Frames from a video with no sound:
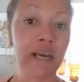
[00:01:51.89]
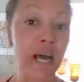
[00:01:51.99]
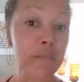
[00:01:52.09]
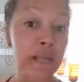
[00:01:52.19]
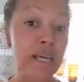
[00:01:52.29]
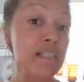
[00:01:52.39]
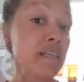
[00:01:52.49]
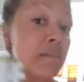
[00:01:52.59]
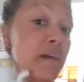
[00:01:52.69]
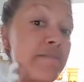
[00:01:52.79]
I blast
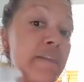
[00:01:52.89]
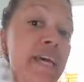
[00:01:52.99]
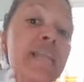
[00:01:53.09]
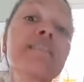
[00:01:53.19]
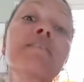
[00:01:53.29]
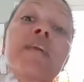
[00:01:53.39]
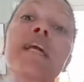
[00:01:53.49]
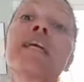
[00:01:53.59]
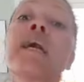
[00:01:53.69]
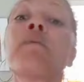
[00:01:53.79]
on my face so
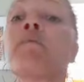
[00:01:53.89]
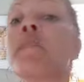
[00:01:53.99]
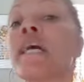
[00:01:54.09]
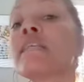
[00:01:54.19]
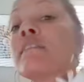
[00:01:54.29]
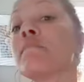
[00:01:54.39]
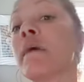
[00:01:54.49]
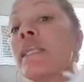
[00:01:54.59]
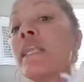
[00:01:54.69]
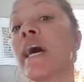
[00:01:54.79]
that I blast on
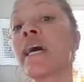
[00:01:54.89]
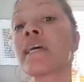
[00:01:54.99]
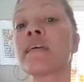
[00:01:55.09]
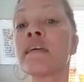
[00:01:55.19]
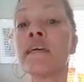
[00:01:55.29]
my neck.